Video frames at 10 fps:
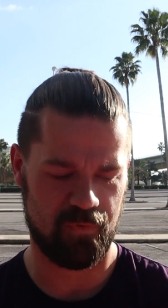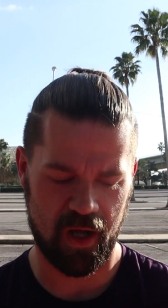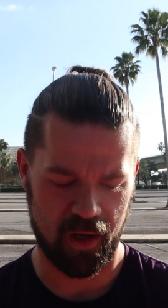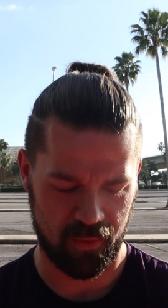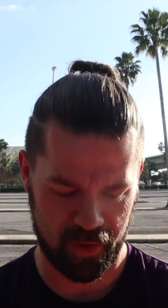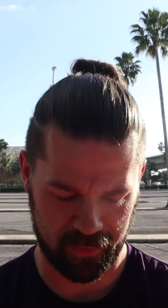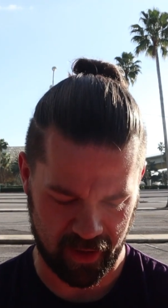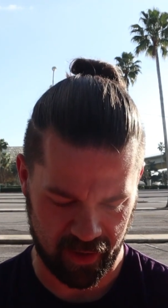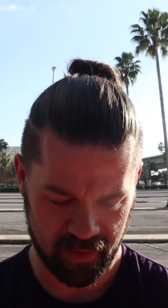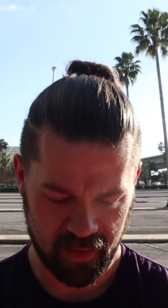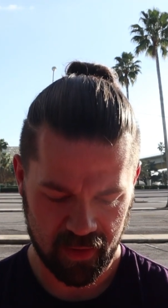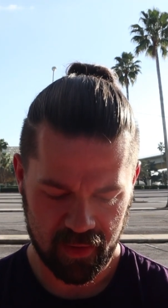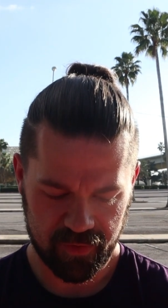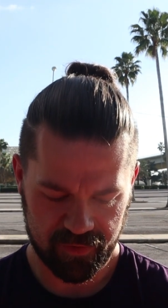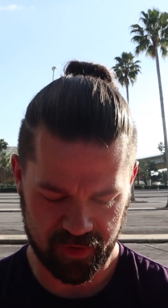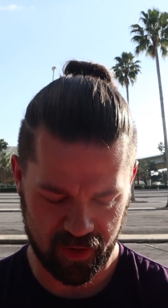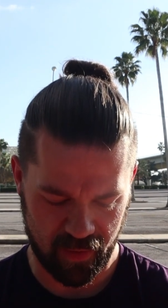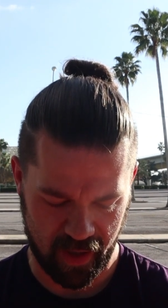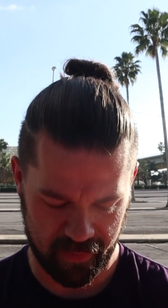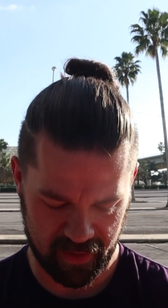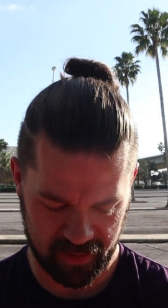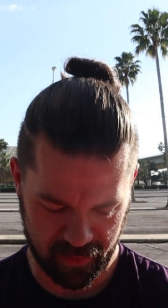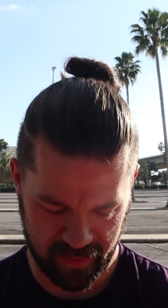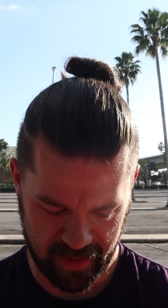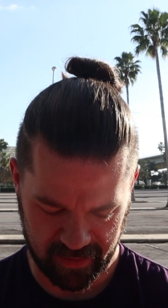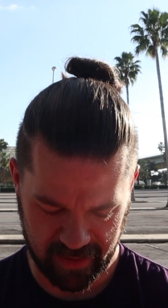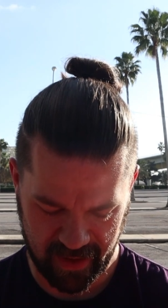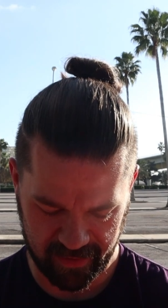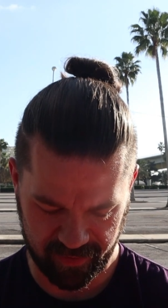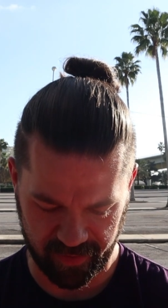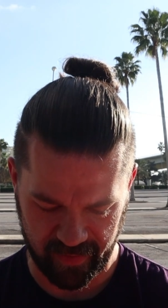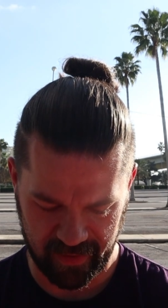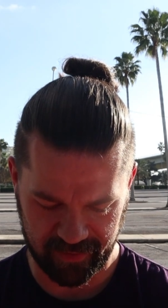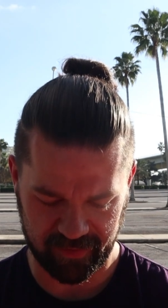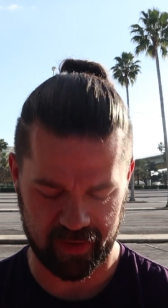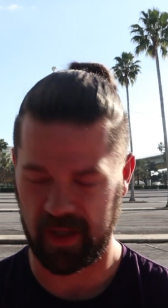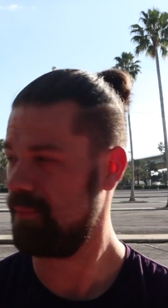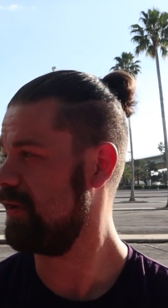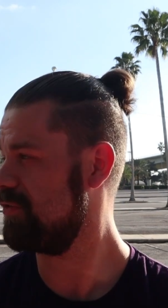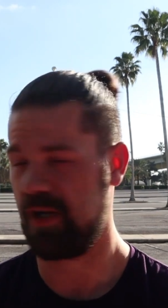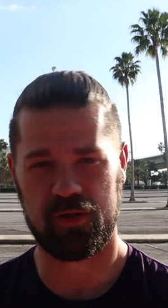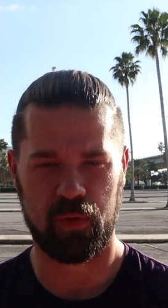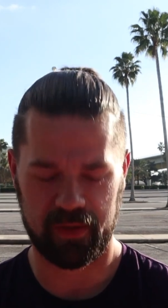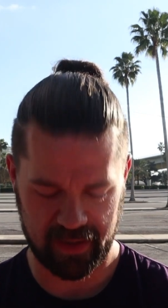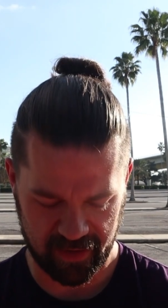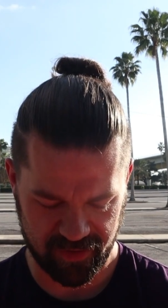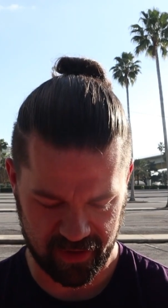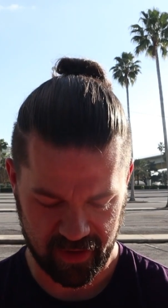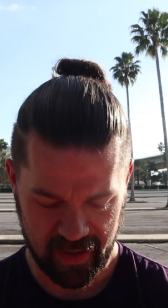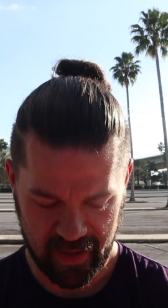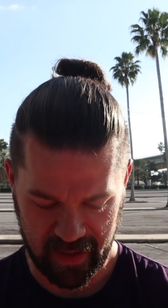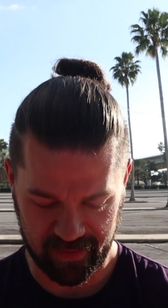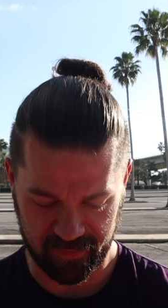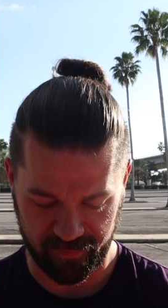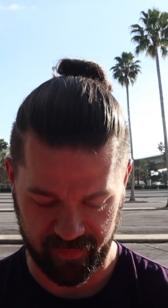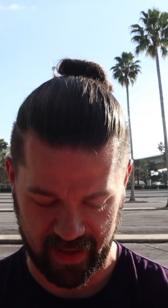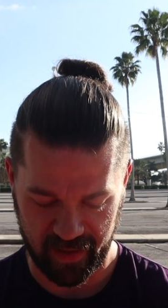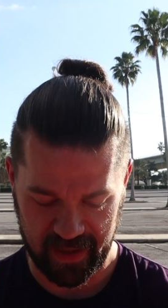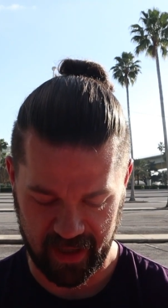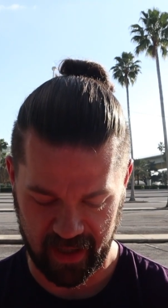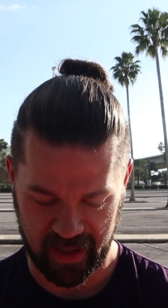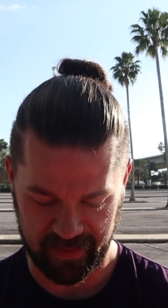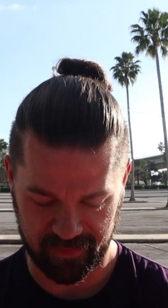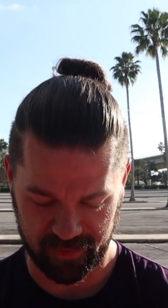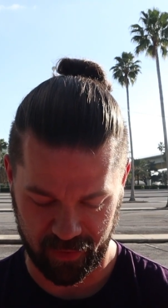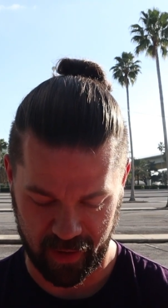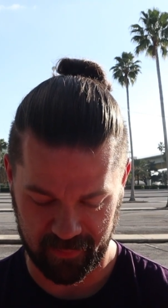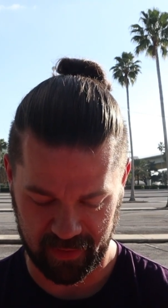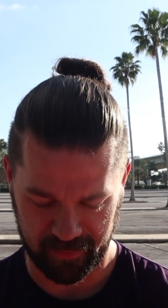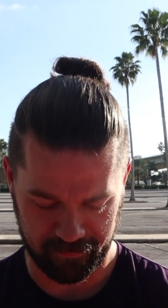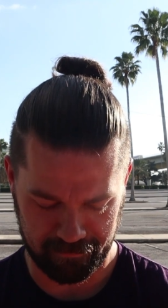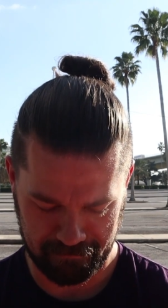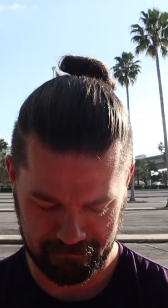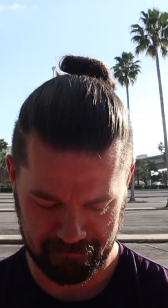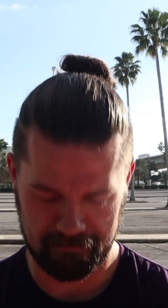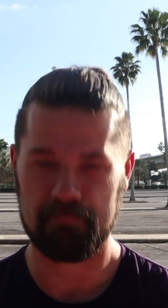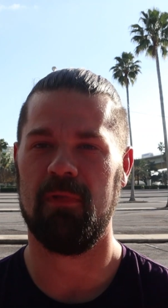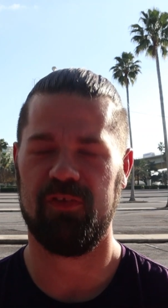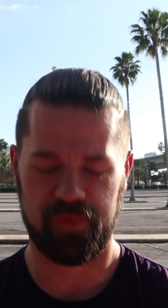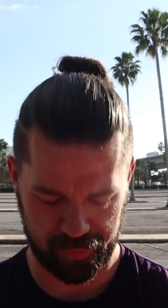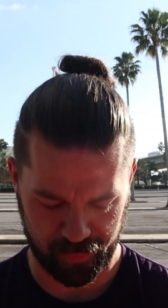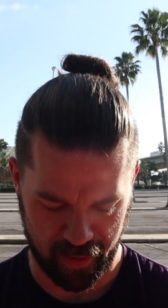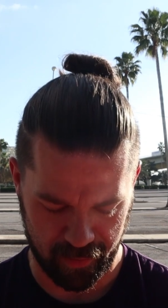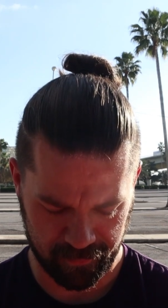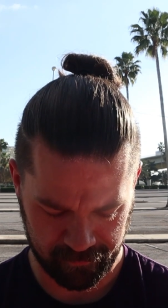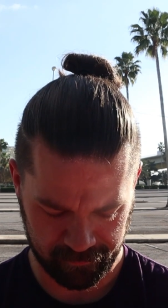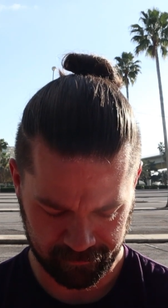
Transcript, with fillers: No, okay. So I'm gonna go ahead and catch this, and I'm gonna try and quick catch it. It's very hot, so I'm gonna miss the throw.